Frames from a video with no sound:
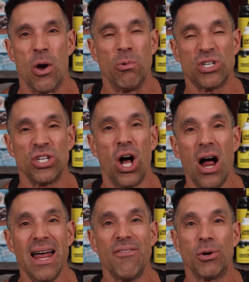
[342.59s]
we should
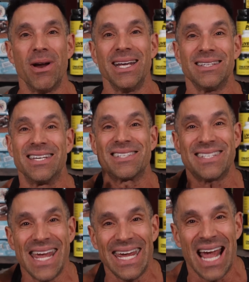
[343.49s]
all have the right to
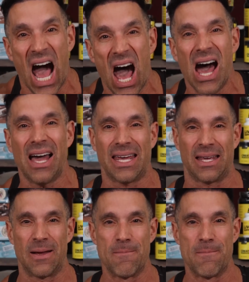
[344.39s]
say hi,